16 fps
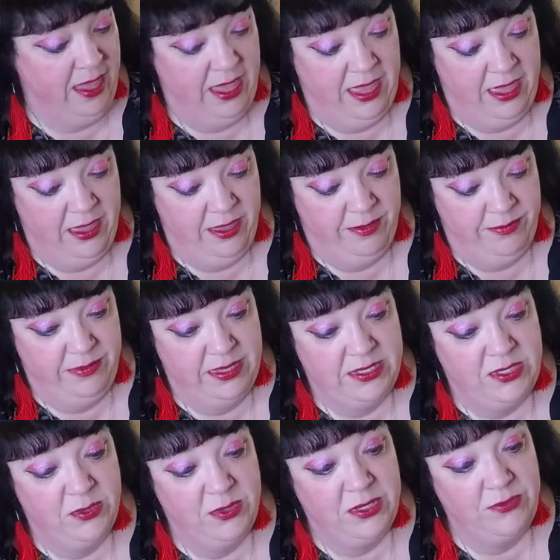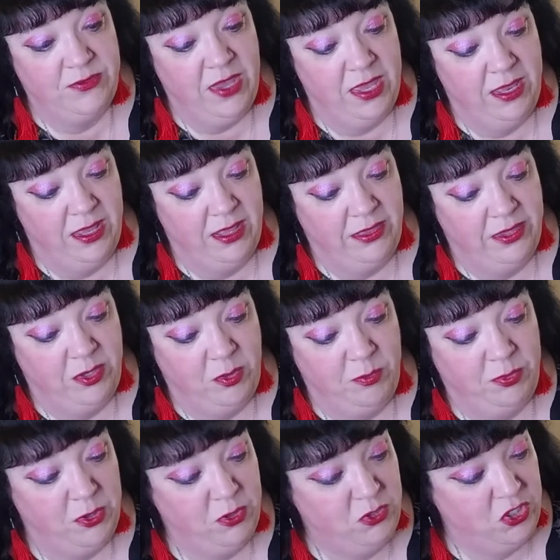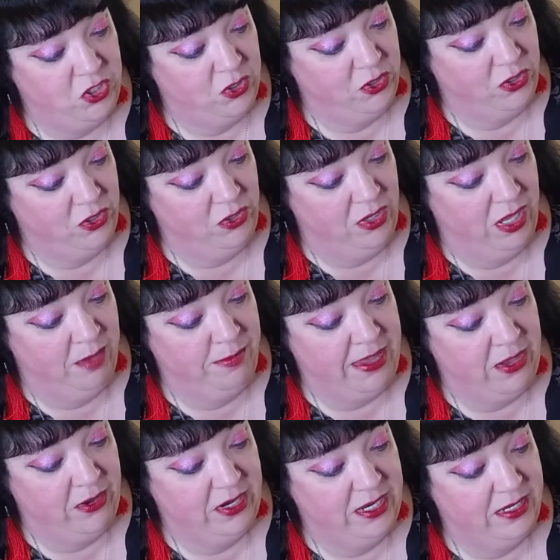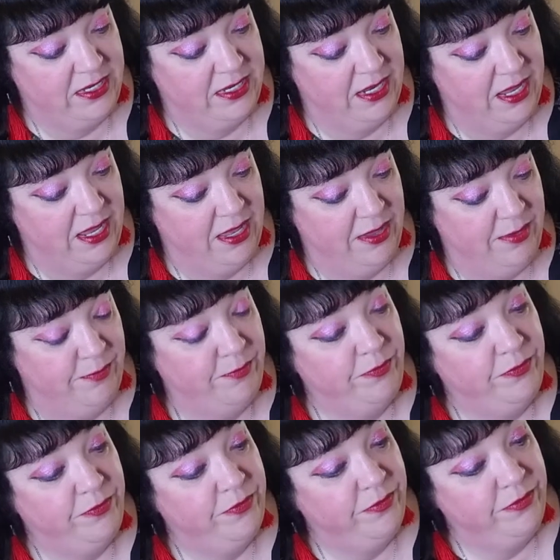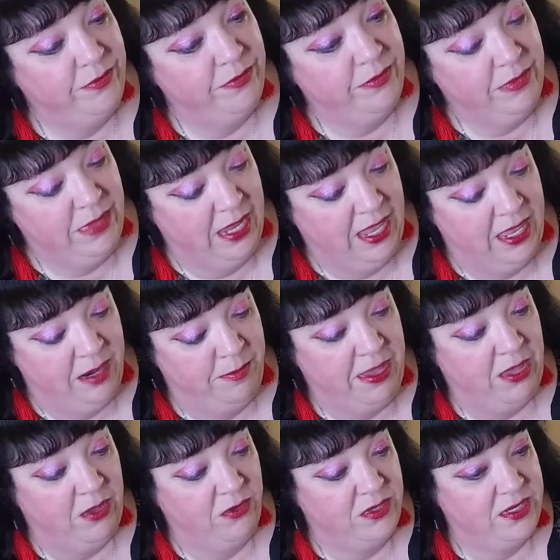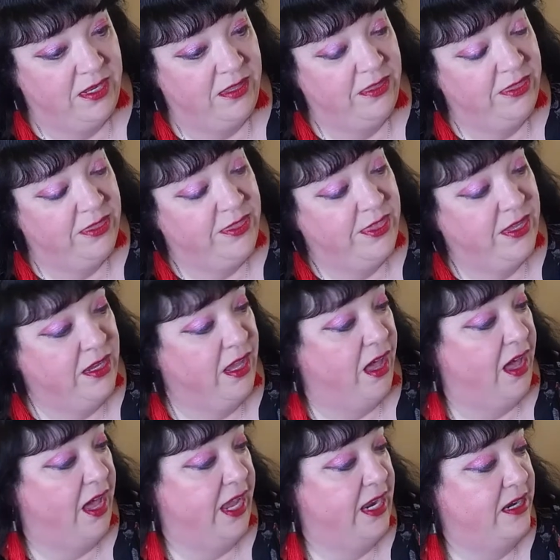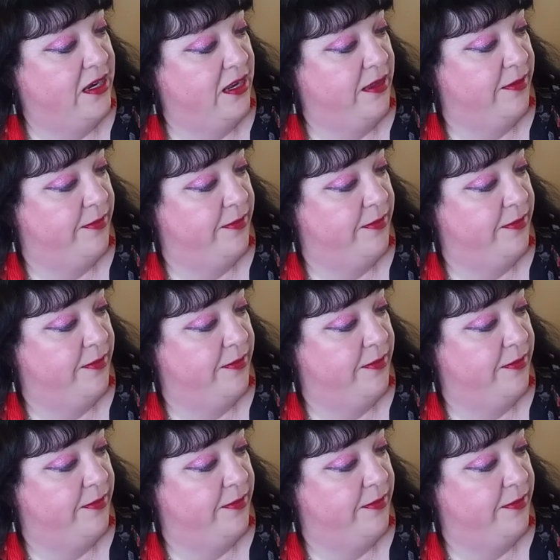Um, so they've got a little brochure about it um, and about the guide.